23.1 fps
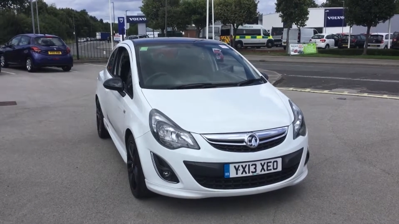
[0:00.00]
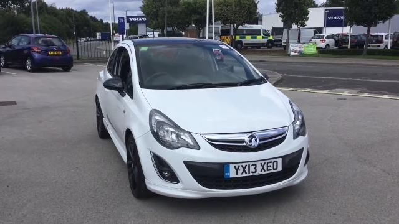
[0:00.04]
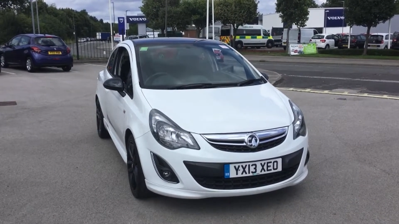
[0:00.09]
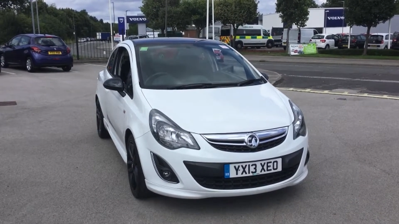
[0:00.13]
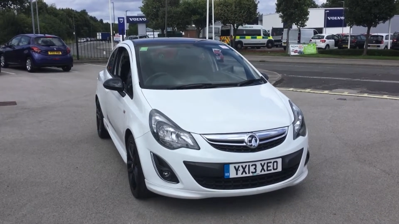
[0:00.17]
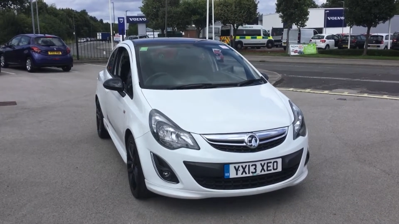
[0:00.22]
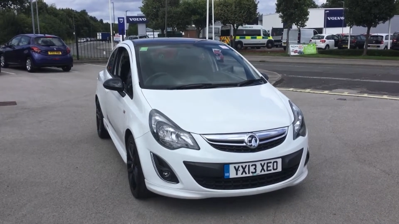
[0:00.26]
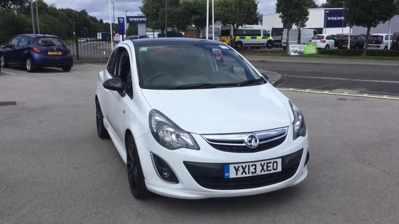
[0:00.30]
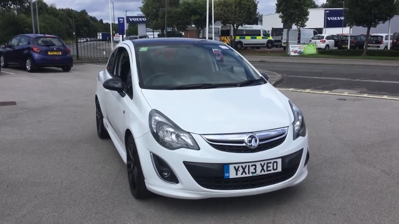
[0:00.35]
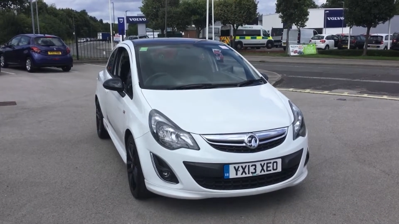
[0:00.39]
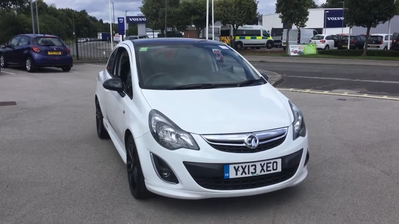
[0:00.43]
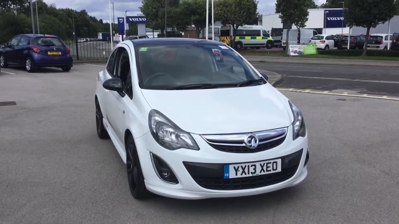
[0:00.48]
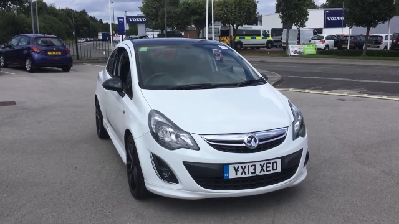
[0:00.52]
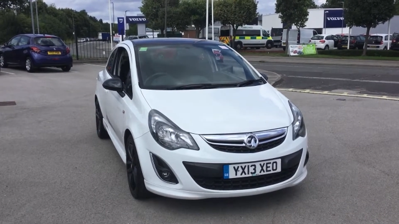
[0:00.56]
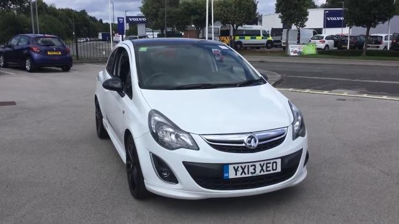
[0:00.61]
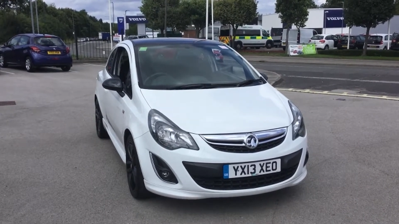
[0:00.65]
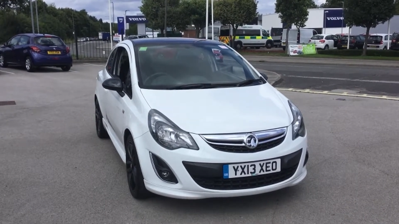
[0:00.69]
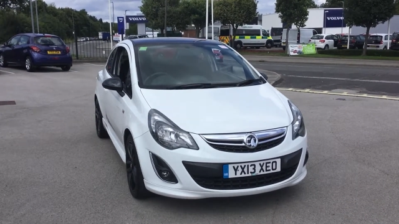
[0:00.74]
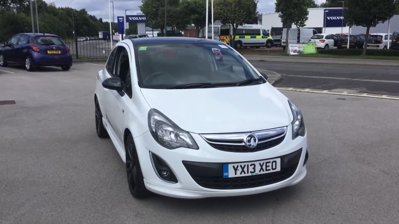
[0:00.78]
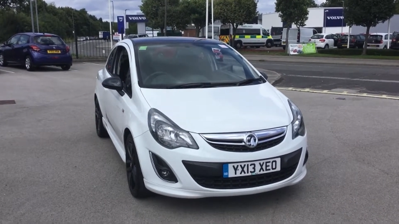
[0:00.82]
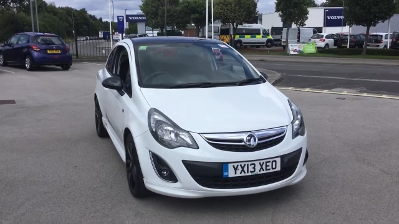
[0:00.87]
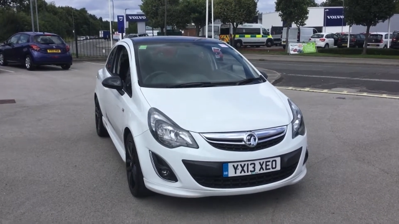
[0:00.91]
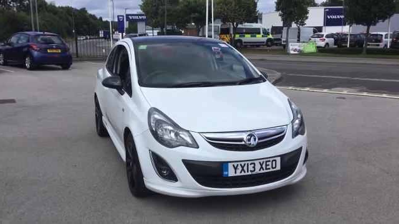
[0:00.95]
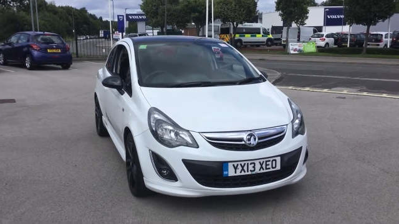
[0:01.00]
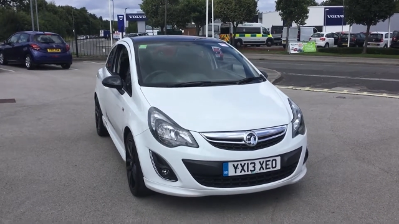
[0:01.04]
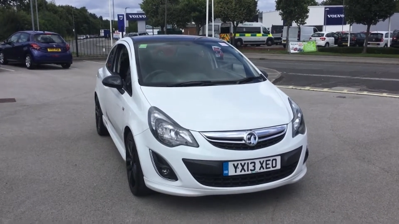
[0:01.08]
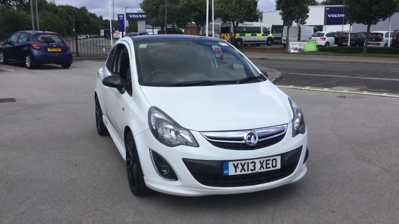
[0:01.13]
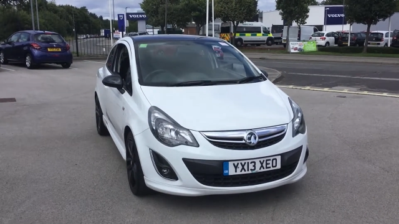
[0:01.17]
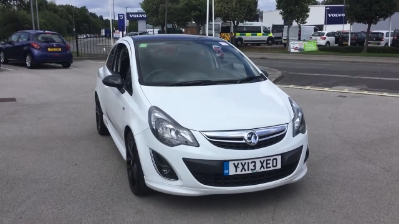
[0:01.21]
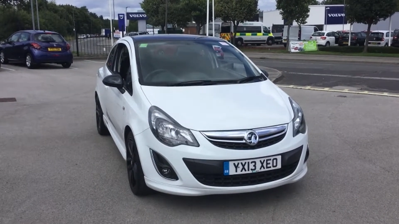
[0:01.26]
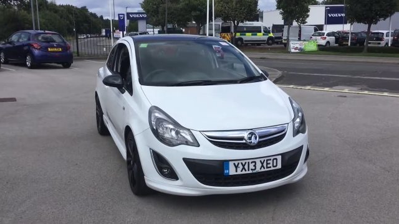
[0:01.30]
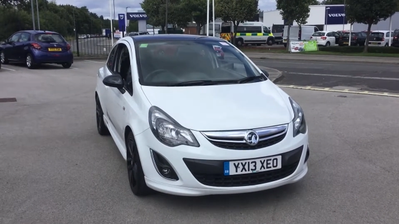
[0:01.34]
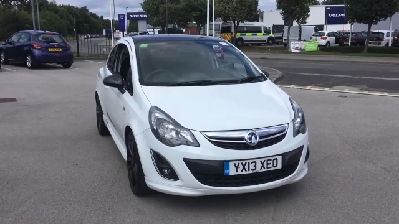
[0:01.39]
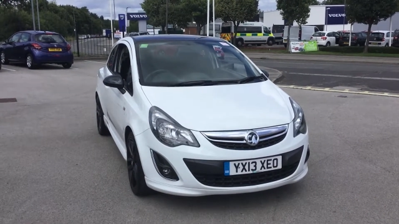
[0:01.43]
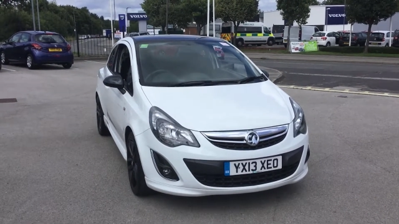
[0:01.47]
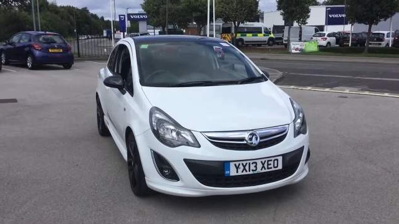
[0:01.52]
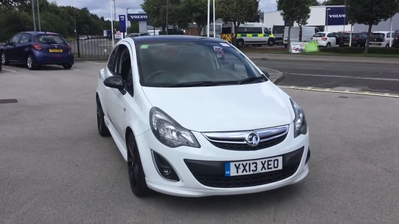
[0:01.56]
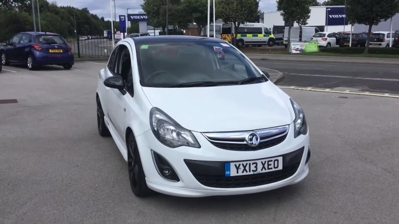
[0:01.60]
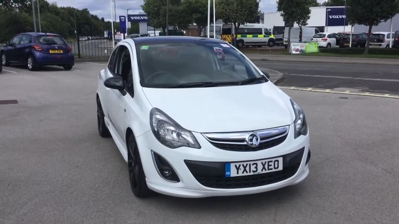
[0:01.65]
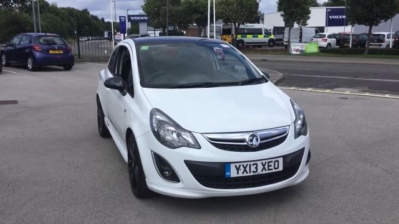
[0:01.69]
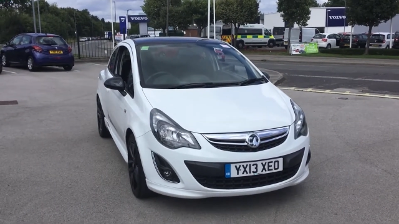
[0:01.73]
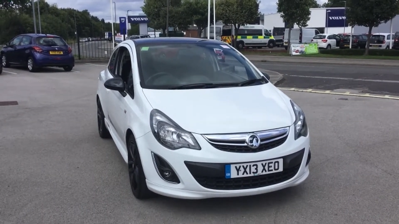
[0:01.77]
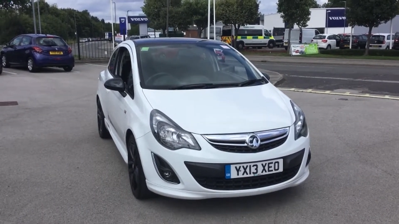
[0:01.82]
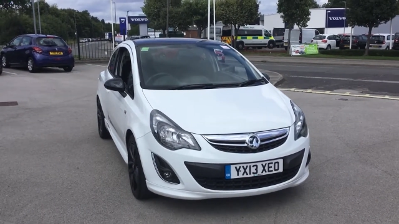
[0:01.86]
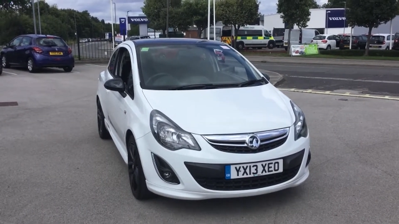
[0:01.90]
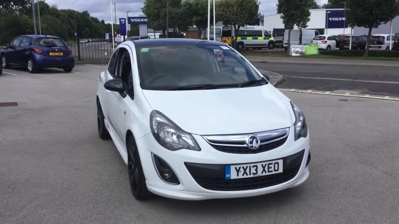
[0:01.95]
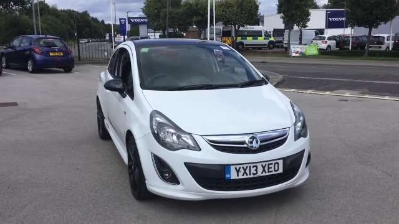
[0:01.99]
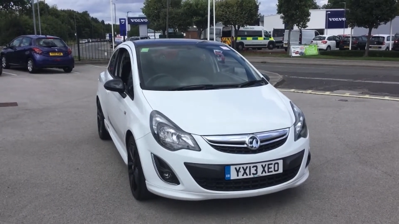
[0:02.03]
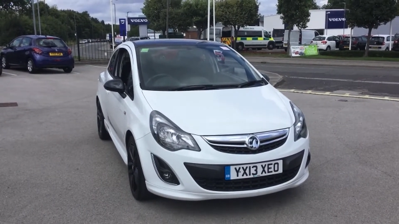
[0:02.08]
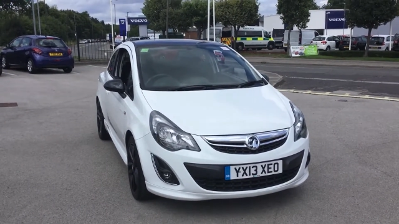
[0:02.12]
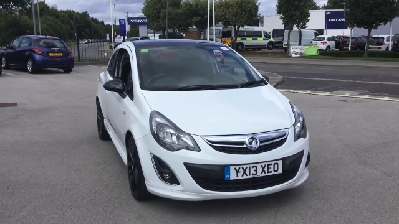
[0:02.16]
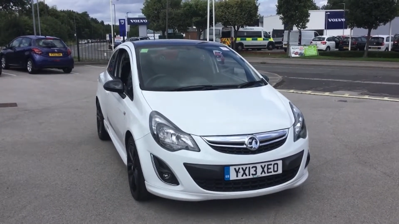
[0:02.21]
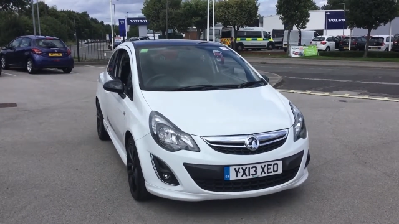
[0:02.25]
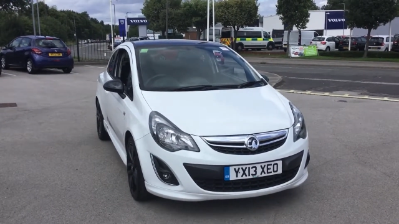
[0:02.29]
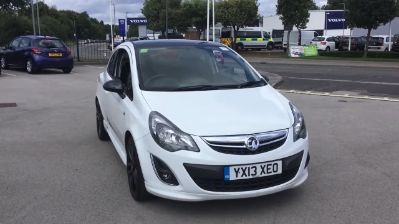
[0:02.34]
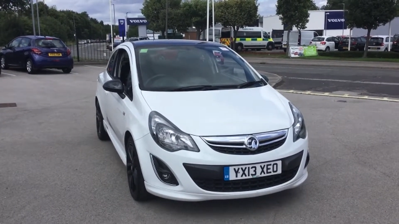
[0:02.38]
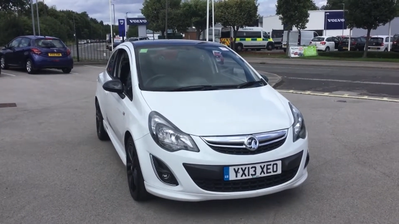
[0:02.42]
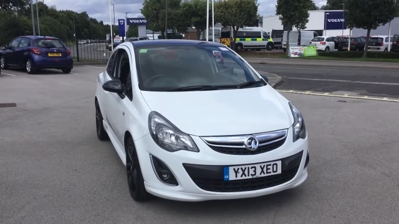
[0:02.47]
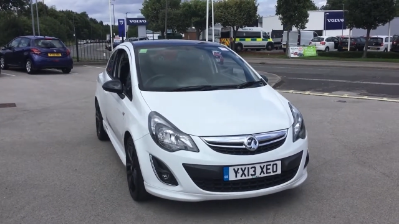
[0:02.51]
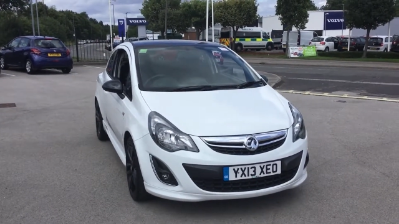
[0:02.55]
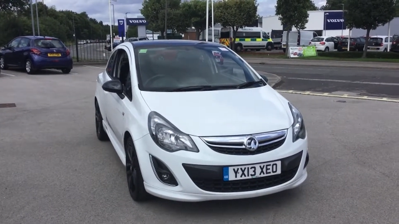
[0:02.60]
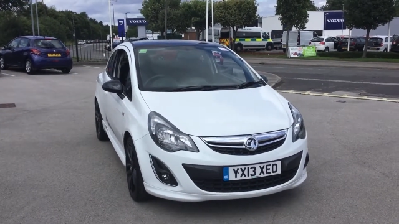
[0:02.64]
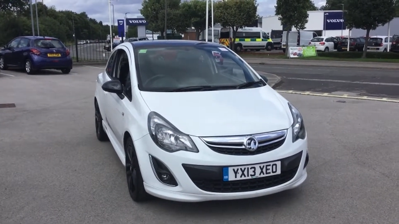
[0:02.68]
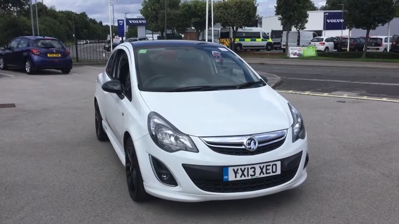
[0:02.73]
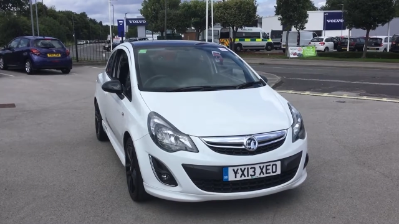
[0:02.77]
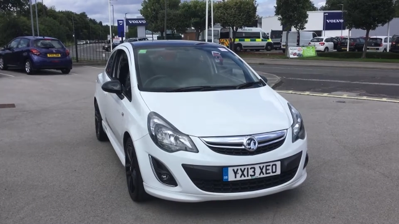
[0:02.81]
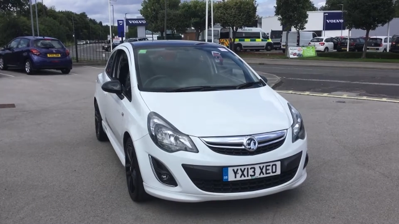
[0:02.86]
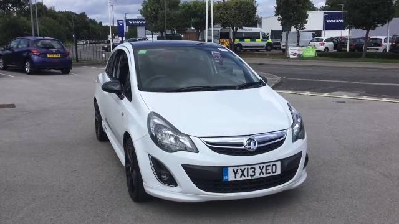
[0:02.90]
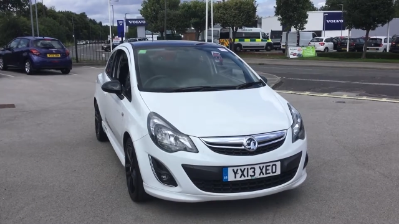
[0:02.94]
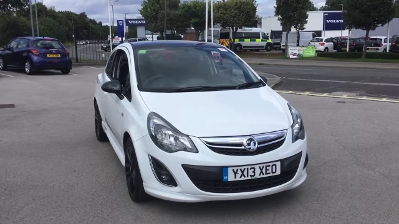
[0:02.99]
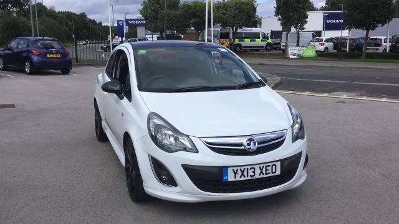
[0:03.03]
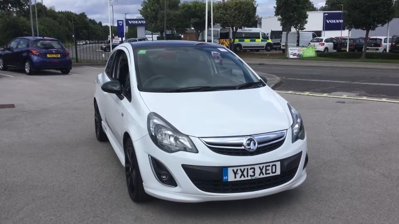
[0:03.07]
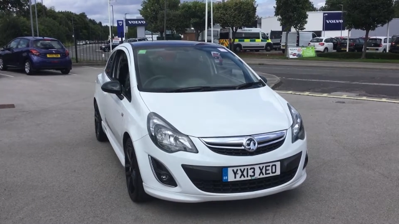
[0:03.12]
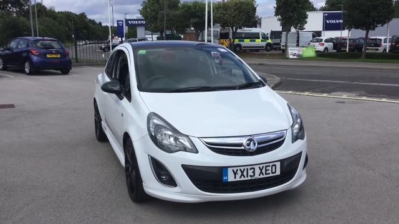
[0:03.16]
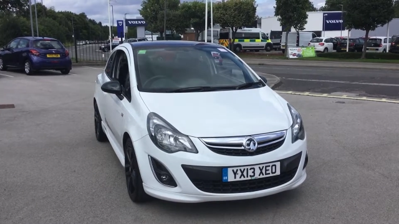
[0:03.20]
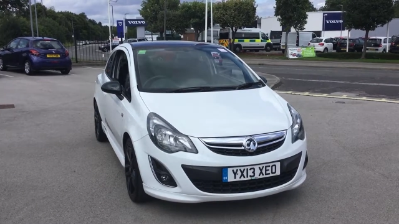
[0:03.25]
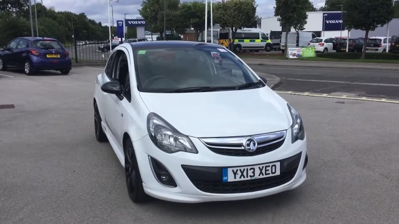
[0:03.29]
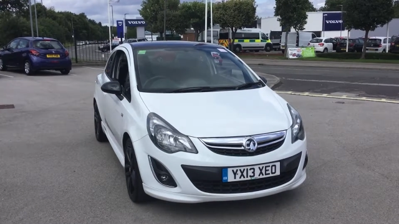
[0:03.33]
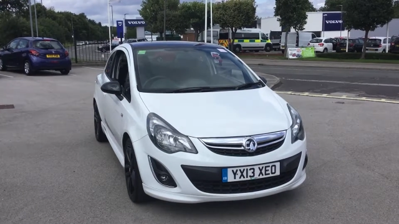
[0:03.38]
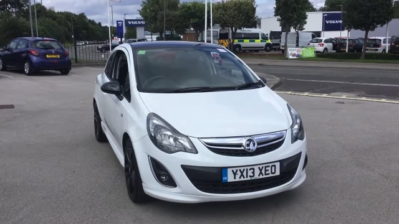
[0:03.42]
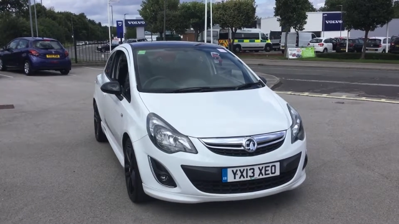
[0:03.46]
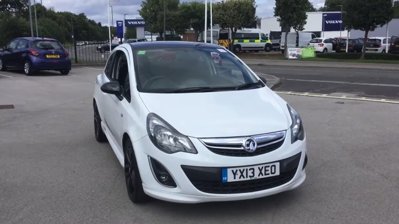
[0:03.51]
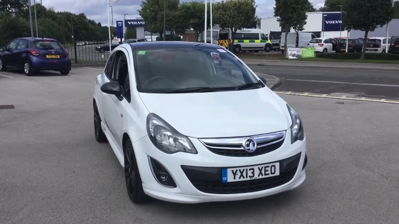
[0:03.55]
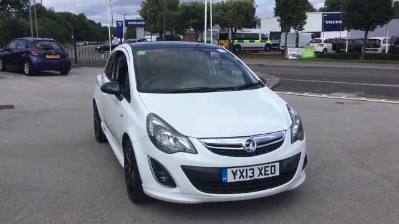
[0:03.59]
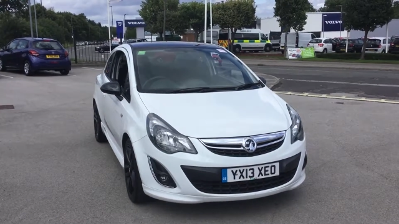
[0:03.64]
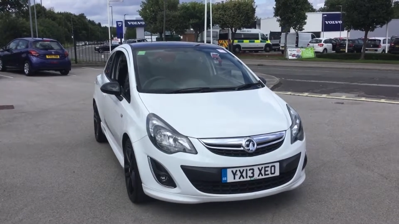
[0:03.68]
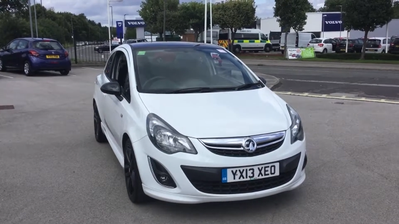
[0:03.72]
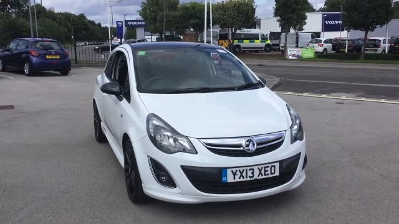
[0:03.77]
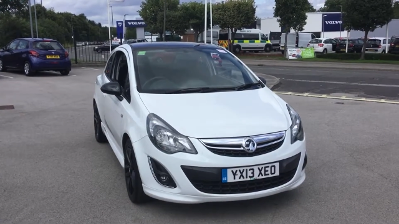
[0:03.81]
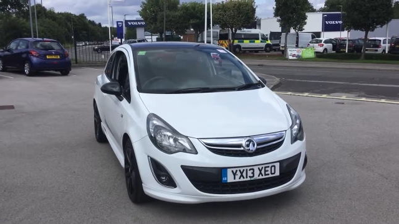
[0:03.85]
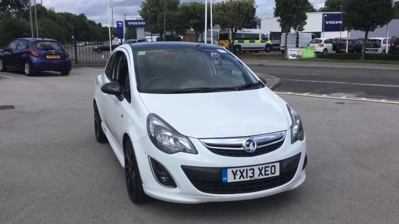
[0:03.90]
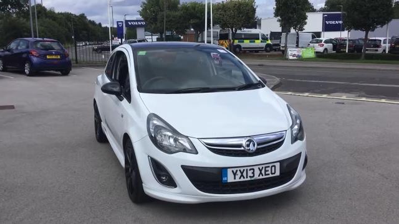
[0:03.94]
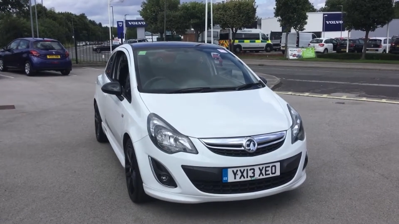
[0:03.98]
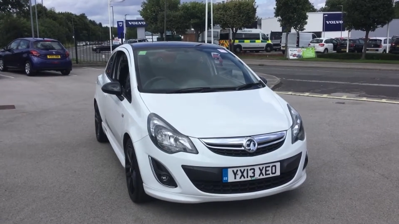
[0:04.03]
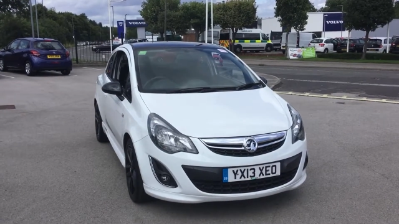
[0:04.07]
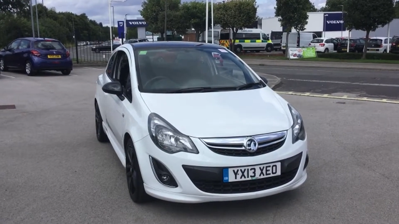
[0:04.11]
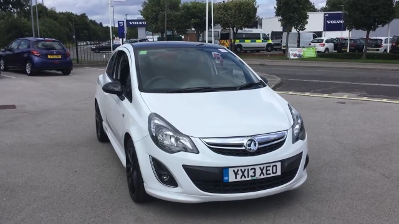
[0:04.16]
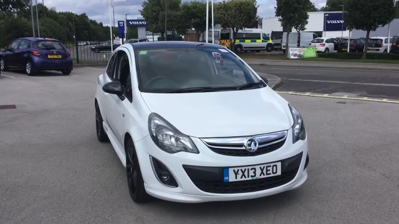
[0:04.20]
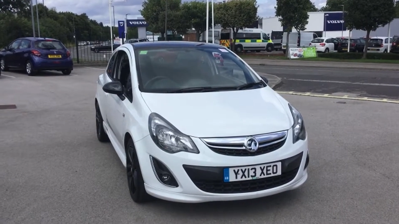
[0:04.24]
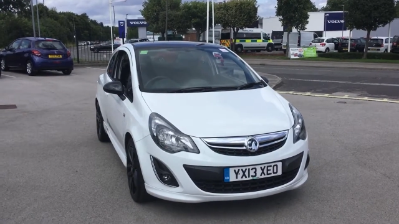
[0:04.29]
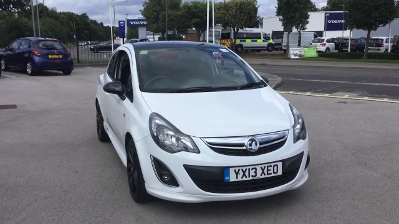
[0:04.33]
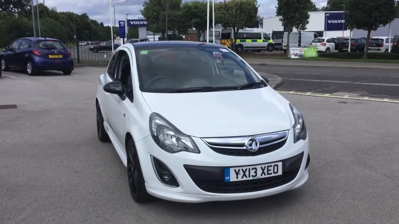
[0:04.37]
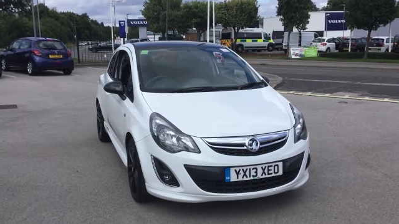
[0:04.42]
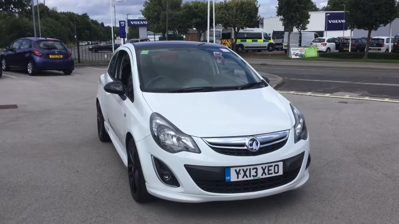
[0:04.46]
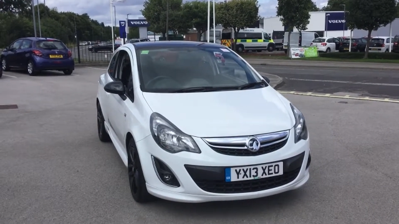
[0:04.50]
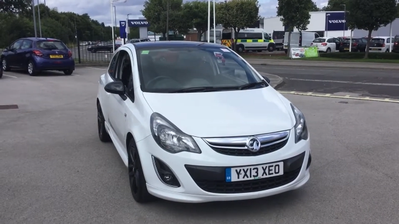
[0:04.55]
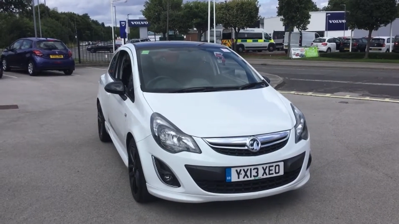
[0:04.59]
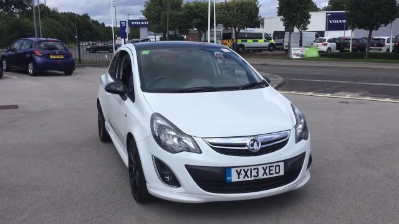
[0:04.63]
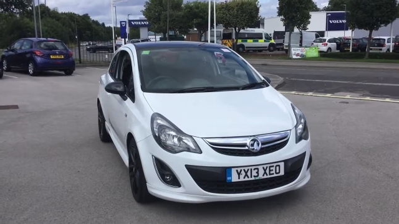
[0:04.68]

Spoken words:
No face is visible, so there are no lips to read.